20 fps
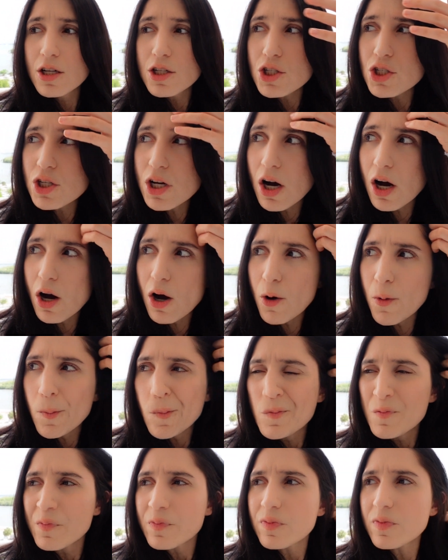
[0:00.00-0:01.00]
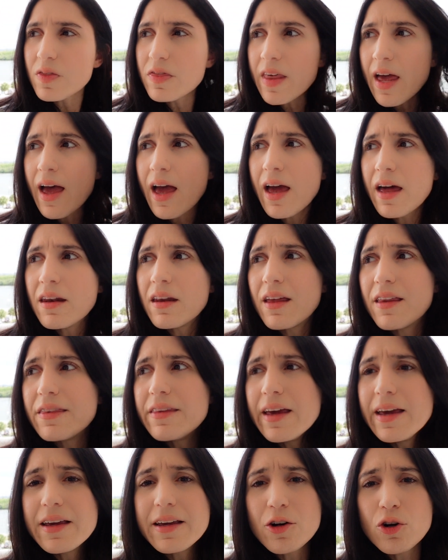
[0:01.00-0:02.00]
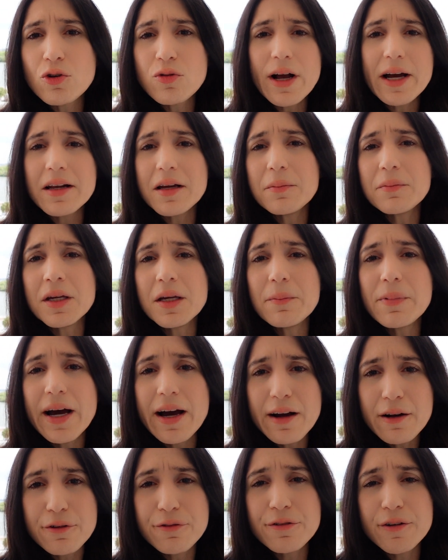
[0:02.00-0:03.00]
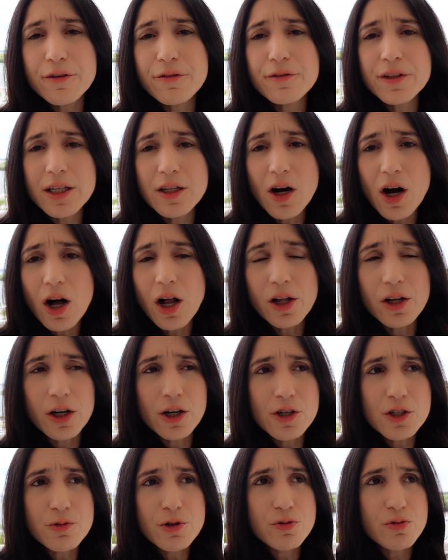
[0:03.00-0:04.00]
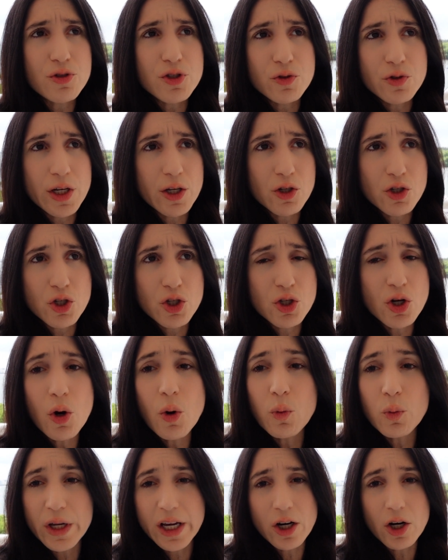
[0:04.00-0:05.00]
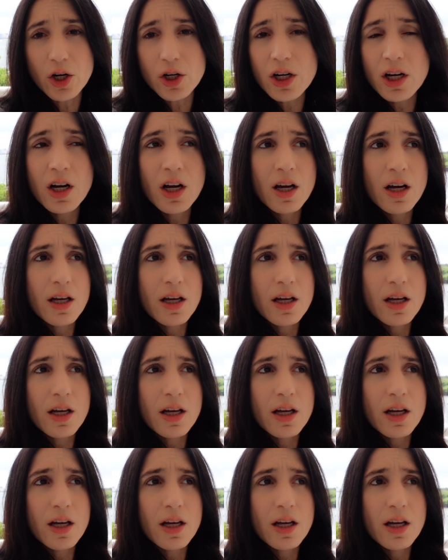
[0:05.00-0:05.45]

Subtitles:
So then they credit me back $50, which was like so weird.